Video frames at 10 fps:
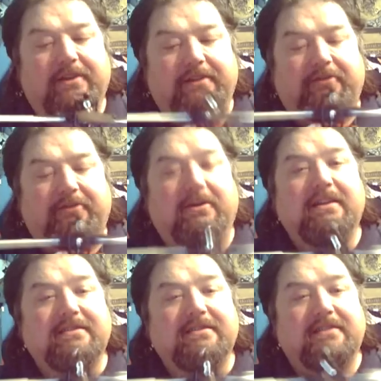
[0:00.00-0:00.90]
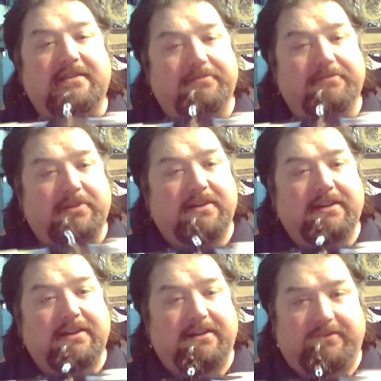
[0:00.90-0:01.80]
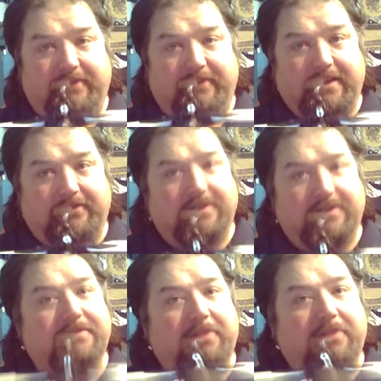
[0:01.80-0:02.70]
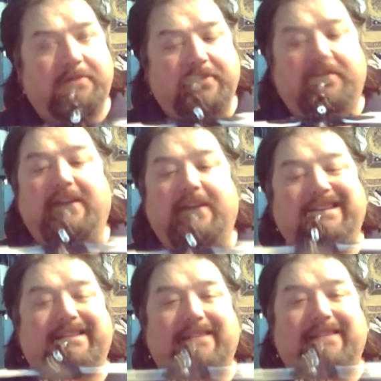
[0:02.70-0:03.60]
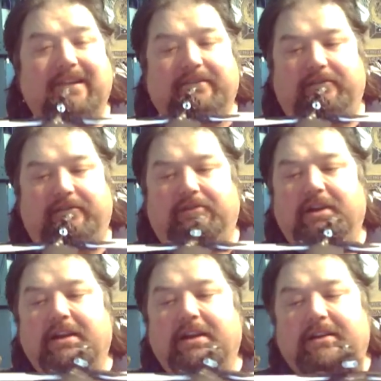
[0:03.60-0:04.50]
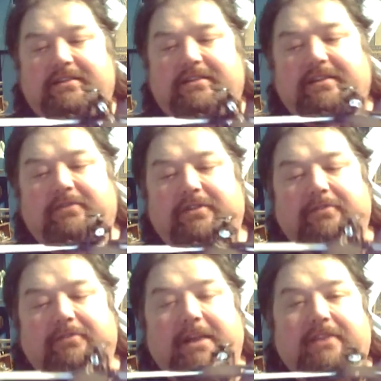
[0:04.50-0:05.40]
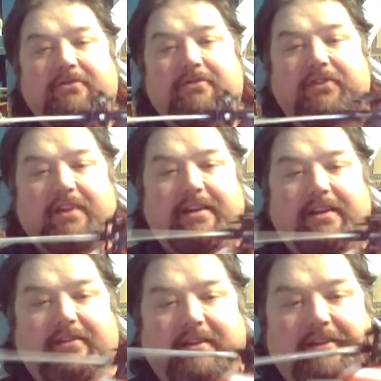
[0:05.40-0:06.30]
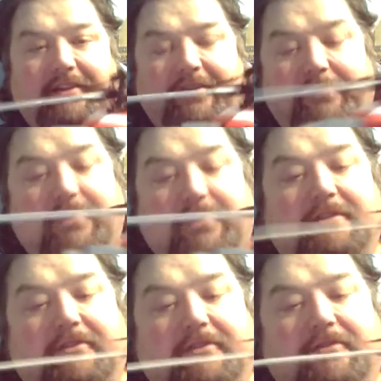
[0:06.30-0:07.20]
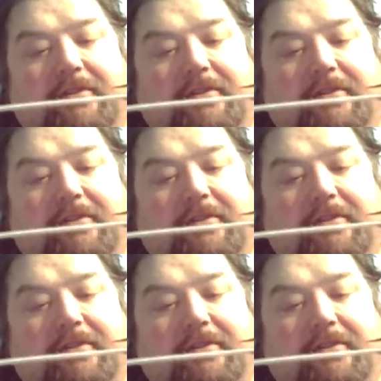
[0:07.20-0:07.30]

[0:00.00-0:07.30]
and if Horizon doesn't plug it in at the factory, it's probably a good idea not to. Stick with your manual settings. Like here, I've put a little